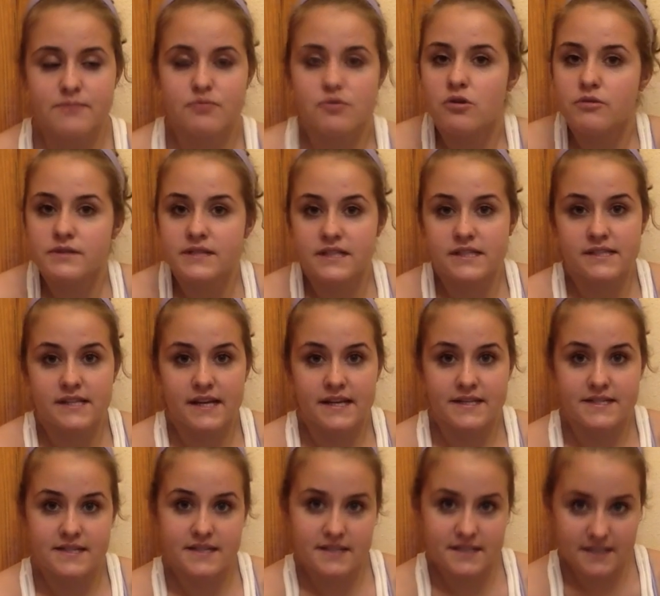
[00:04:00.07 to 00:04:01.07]
protein
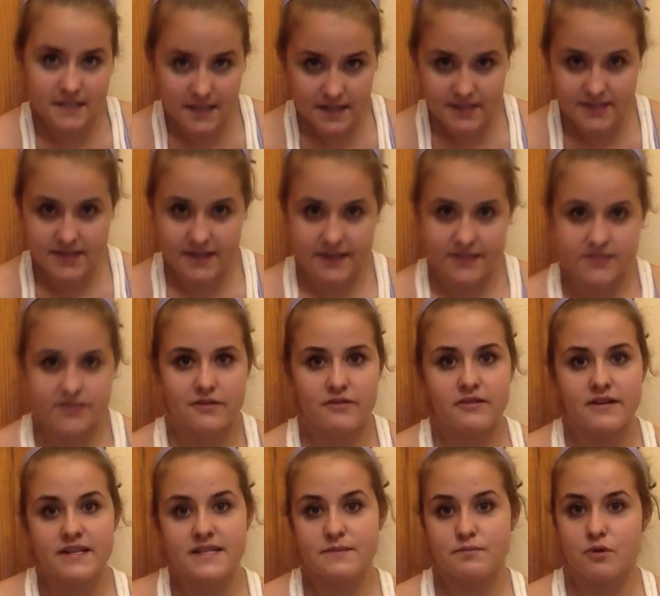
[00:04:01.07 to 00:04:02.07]
tastes disgusting. So
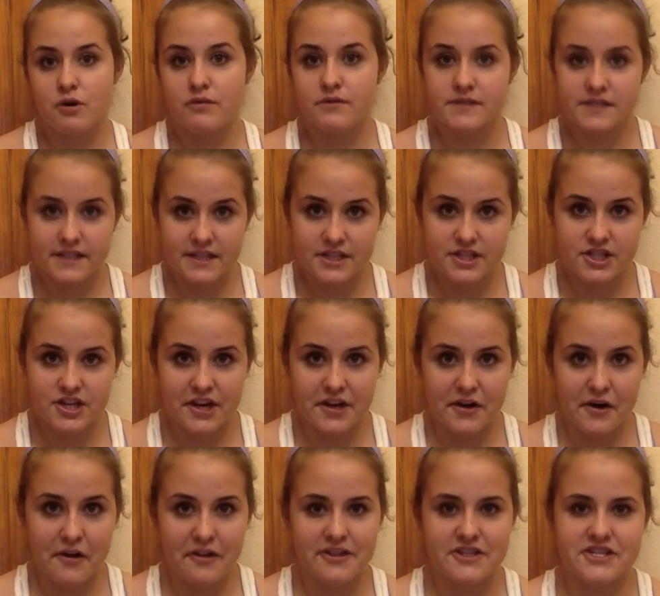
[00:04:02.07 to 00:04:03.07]
there is protein in
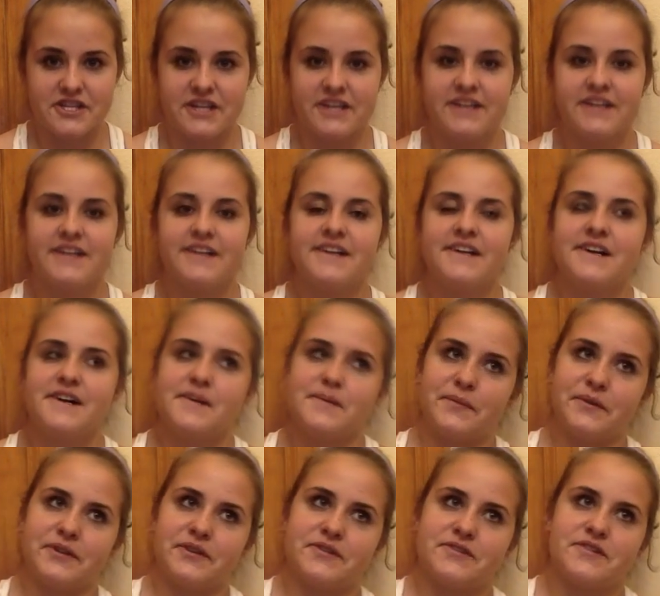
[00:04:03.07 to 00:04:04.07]
Shakeology,
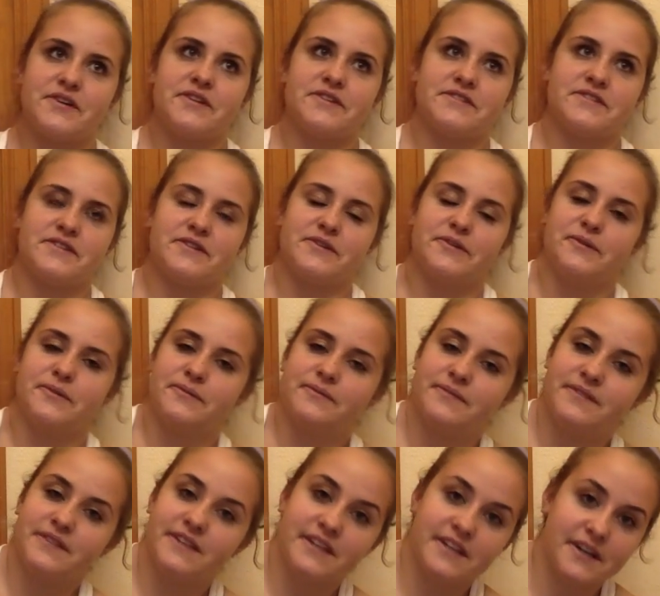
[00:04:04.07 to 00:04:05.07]
but there's also,
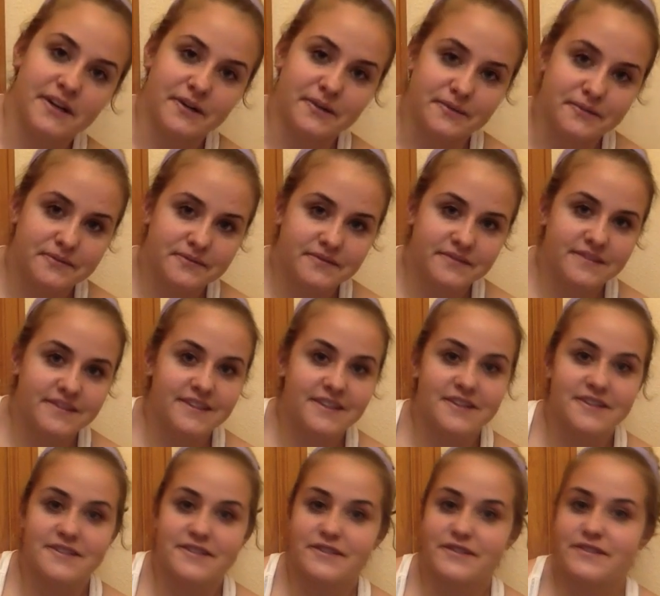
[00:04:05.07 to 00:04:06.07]

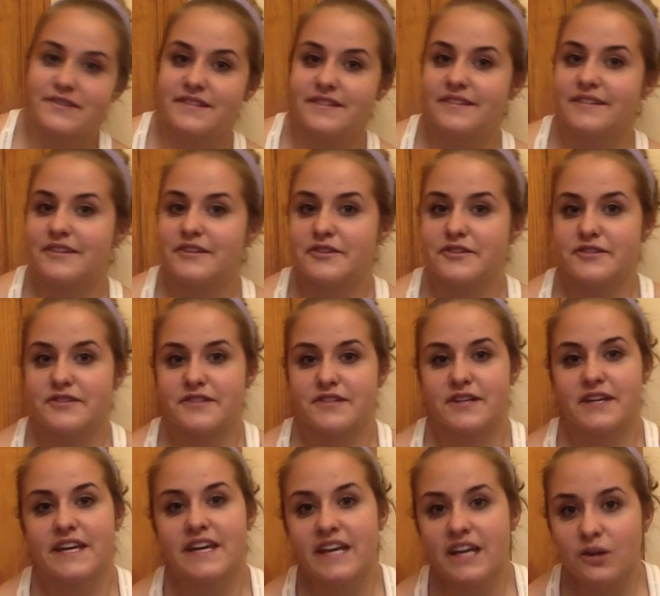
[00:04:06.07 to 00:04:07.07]
there's
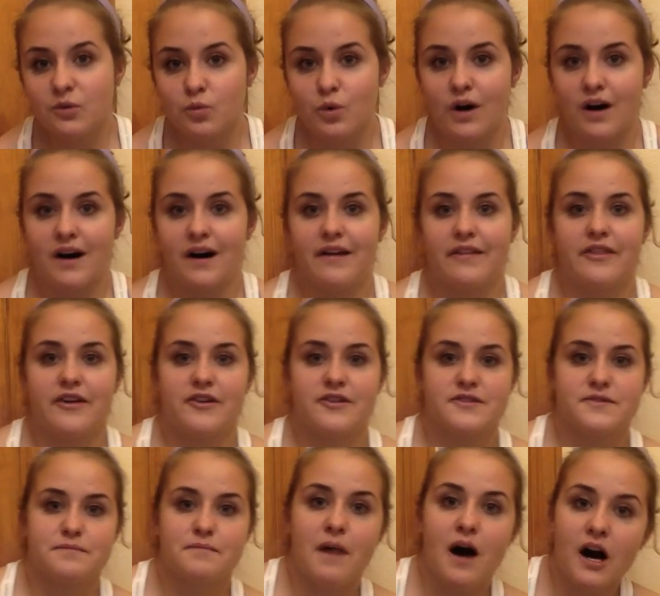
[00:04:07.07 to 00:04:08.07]
quinoa,
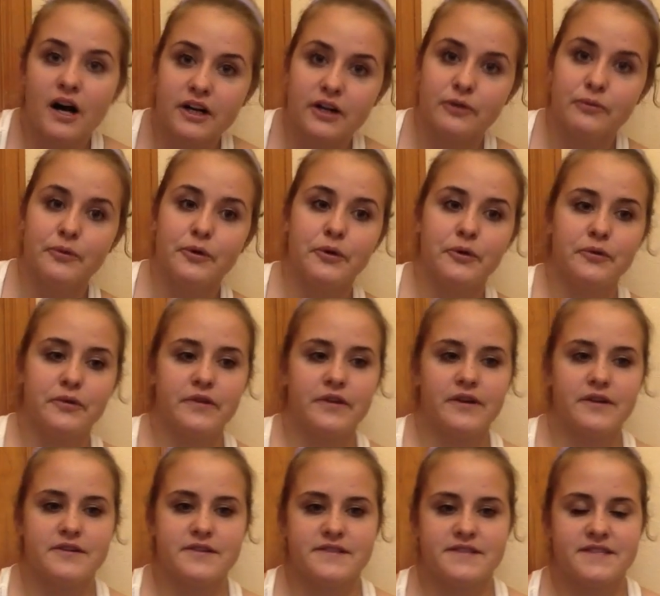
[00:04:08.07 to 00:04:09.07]
there's maca root,
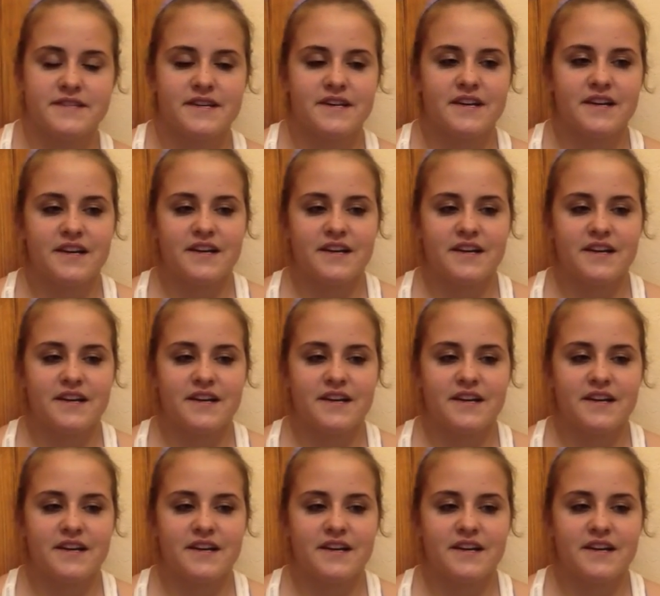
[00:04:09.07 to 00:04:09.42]
there's